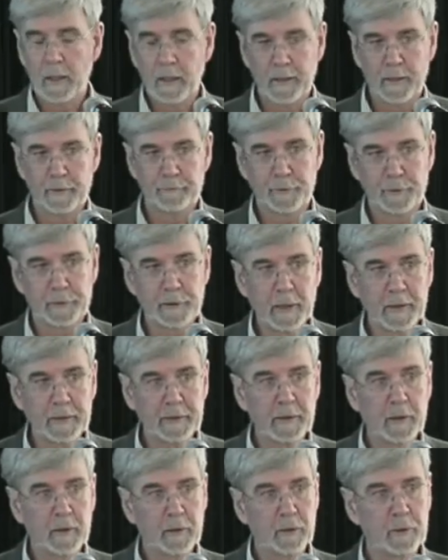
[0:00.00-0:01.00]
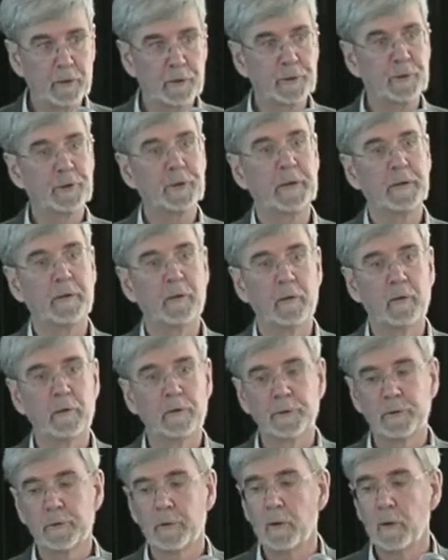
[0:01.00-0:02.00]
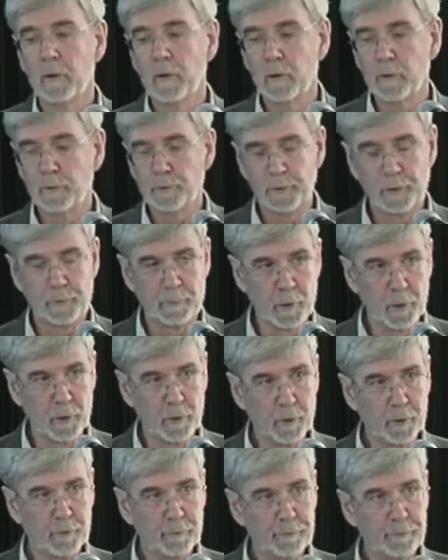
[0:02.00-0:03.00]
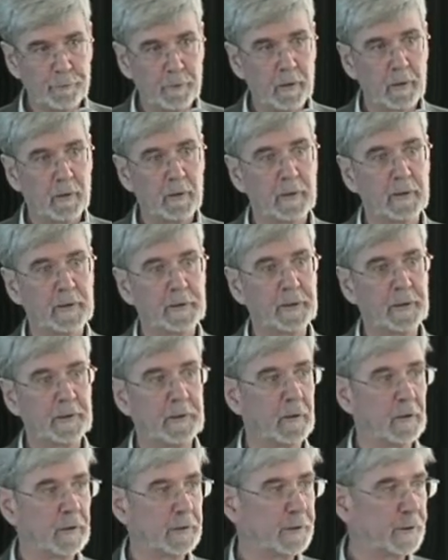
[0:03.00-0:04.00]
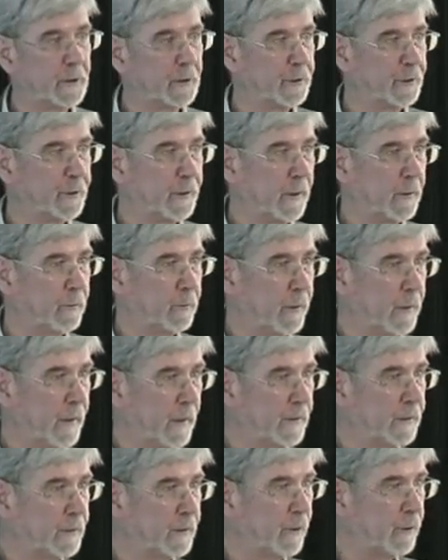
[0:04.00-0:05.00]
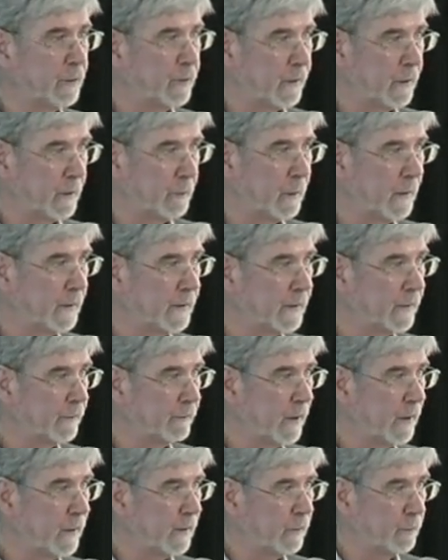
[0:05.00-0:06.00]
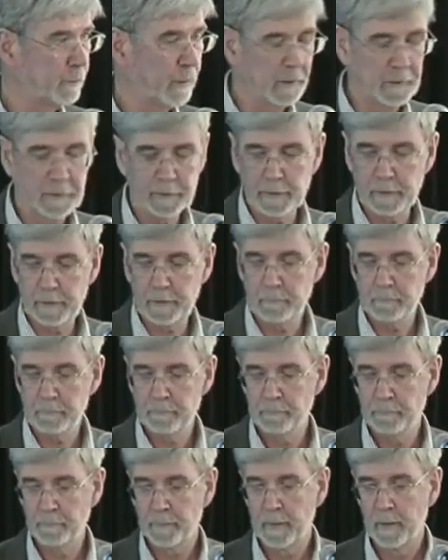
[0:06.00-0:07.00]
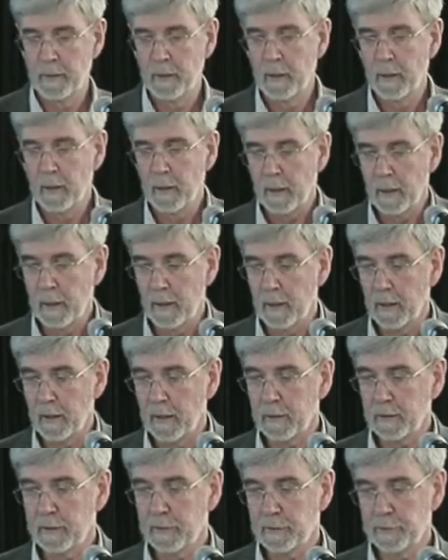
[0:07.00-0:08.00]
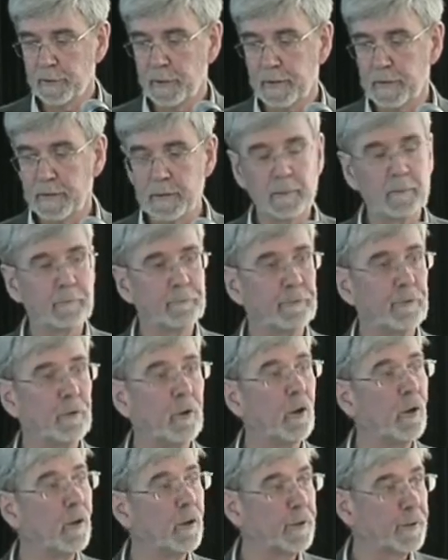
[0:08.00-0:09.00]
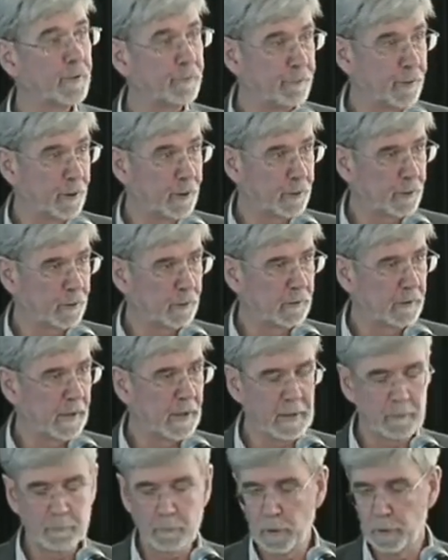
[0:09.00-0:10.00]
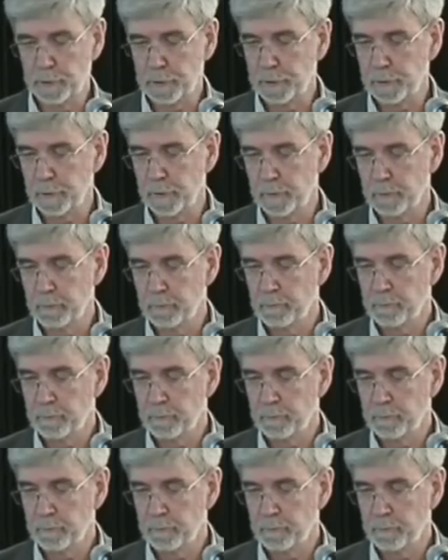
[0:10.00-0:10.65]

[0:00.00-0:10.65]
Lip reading: If you take those signals, remove the signal associated with ENSO to the best of our ability, correct them for the vertical land motion